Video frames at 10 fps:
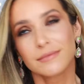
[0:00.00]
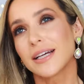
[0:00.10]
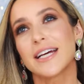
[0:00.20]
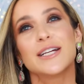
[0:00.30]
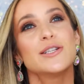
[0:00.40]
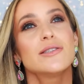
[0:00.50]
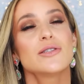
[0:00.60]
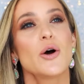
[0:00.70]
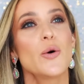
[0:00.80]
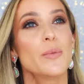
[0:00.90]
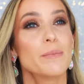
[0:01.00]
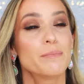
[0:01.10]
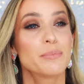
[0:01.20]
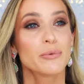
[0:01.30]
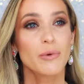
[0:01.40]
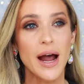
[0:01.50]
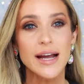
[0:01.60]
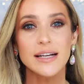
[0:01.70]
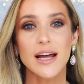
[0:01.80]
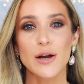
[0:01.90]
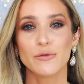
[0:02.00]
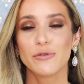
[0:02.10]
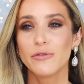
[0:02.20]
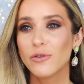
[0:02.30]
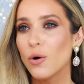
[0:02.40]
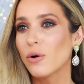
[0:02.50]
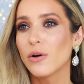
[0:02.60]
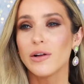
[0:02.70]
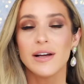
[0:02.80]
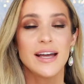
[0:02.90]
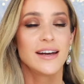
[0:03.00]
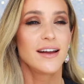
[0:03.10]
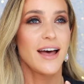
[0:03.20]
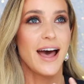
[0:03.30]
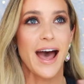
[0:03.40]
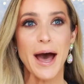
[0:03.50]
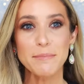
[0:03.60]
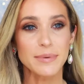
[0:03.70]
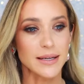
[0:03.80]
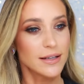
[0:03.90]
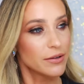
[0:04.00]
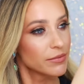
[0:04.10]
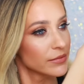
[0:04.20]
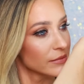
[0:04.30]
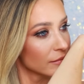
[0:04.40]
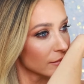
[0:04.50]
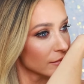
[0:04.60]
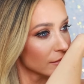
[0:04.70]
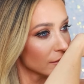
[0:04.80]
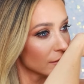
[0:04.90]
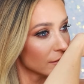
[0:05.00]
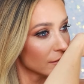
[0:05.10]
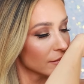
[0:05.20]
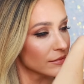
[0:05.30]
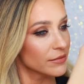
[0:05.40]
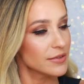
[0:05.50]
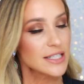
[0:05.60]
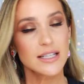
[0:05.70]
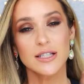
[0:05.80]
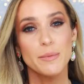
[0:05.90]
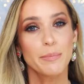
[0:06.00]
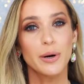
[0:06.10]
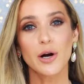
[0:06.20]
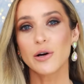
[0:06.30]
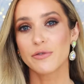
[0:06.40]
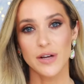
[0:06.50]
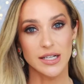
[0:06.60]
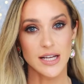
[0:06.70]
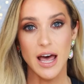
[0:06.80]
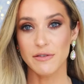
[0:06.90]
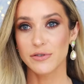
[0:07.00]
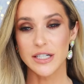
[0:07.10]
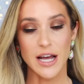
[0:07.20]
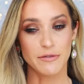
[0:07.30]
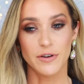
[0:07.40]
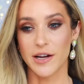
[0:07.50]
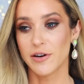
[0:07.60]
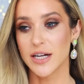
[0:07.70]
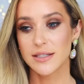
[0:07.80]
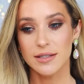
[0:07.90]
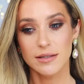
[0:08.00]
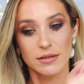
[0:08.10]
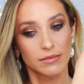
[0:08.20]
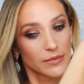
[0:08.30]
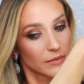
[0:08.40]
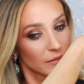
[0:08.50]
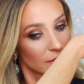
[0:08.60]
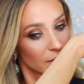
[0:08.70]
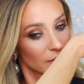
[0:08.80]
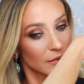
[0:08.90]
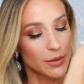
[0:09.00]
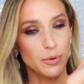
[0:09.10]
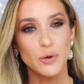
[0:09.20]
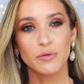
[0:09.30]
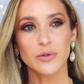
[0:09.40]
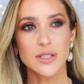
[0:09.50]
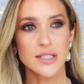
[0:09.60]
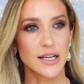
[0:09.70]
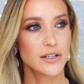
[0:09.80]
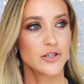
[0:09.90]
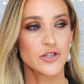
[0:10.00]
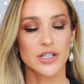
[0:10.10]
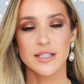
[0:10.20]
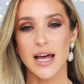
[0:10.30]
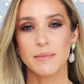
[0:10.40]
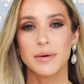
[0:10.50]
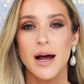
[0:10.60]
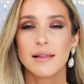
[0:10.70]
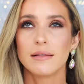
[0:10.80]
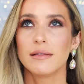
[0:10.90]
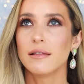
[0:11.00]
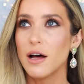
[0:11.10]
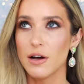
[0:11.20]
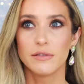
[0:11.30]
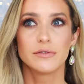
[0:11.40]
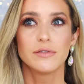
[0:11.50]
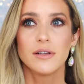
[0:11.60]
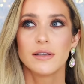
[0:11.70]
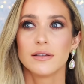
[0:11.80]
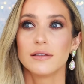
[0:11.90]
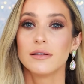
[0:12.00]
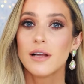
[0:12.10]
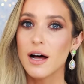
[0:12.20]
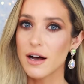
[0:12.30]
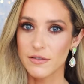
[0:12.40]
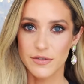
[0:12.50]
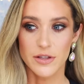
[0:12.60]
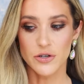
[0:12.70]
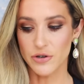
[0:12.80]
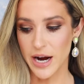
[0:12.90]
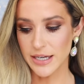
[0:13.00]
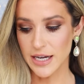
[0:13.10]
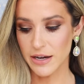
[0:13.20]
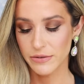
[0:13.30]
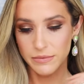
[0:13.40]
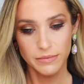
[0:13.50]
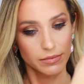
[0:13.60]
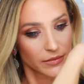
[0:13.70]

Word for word: It is so bright and floral and happy. This is the perfect everyday fragrance. A beautiful signature scent, but I love, love the dry down.